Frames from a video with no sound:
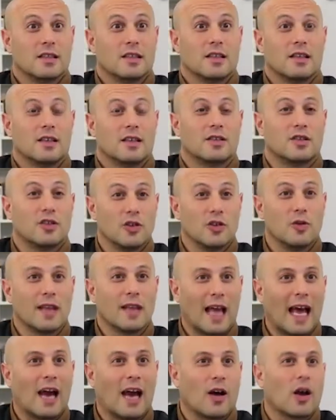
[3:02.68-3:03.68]
to do with
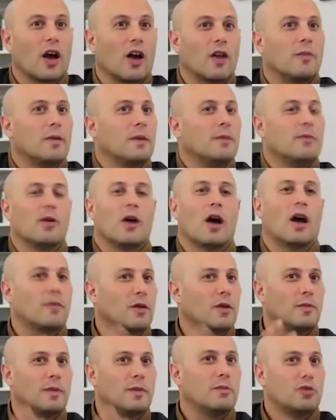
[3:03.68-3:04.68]
how kind of people, I
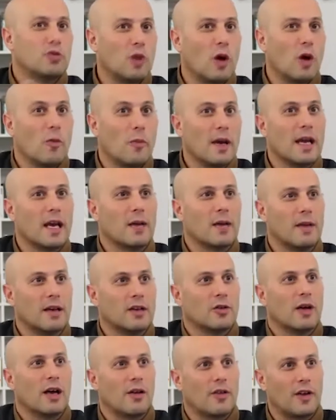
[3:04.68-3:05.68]
suppose, people's well-being and
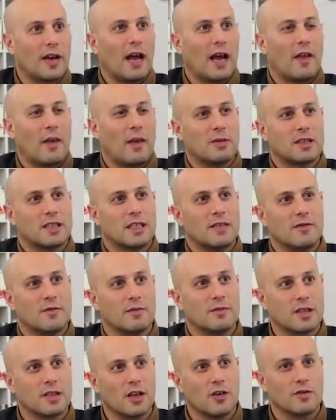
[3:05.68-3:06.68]
mental health and how they perceive
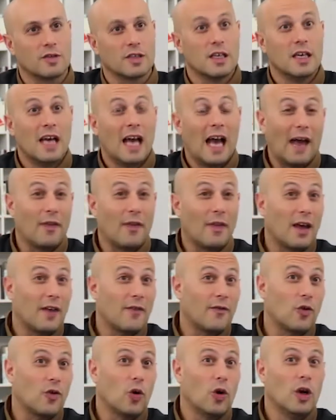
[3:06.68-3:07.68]
themselves, and
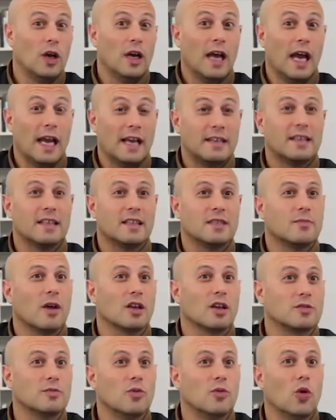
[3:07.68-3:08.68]
therefore it is
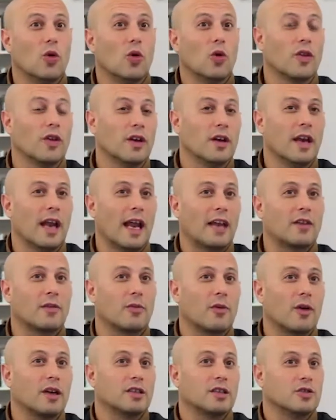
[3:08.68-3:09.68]
much more than
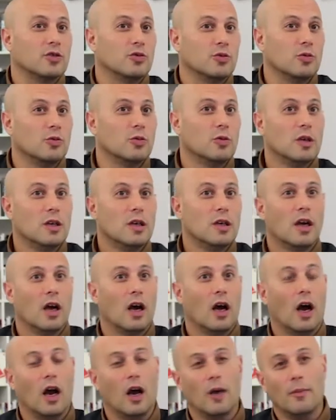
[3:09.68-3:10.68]
aspirational
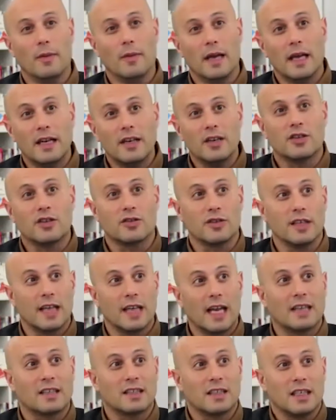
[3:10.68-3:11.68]
industry,
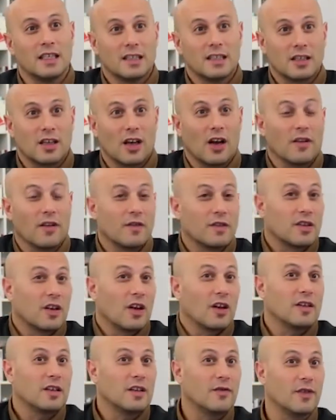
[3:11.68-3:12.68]
and actually is a kind of a
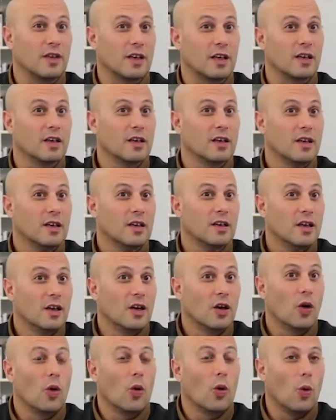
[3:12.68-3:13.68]
scientific
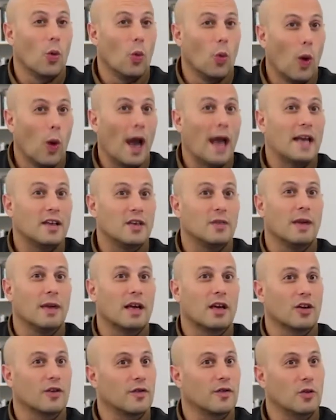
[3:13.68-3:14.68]
way to
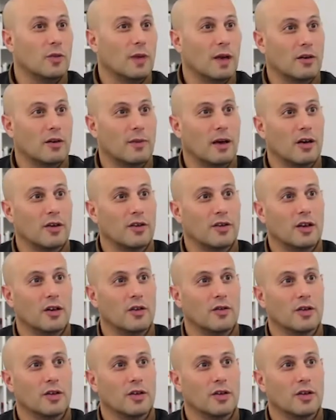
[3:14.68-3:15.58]
make us feel better about ourselves.